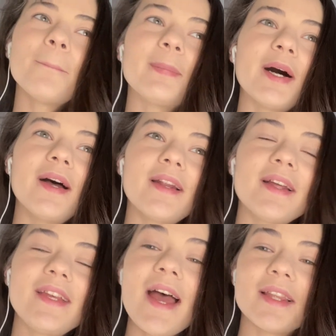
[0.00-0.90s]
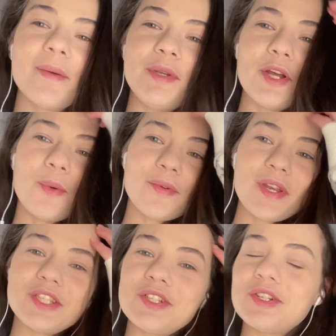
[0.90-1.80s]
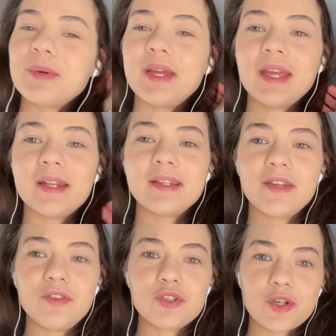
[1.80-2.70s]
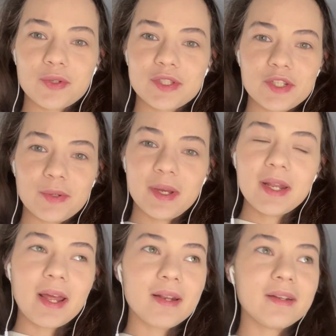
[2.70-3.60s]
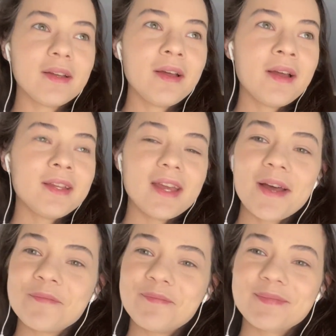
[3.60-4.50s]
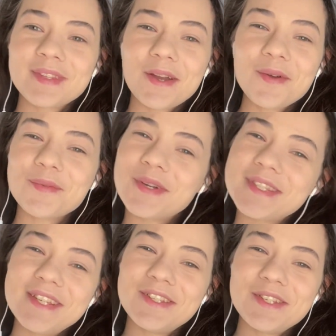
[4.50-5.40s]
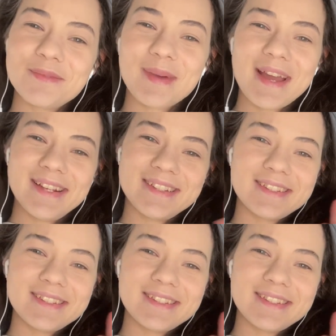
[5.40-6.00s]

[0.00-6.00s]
But yeah, let me know what race you're doing and if you chose to do it. And yeah, all right, well, I'll see you soon. Bye.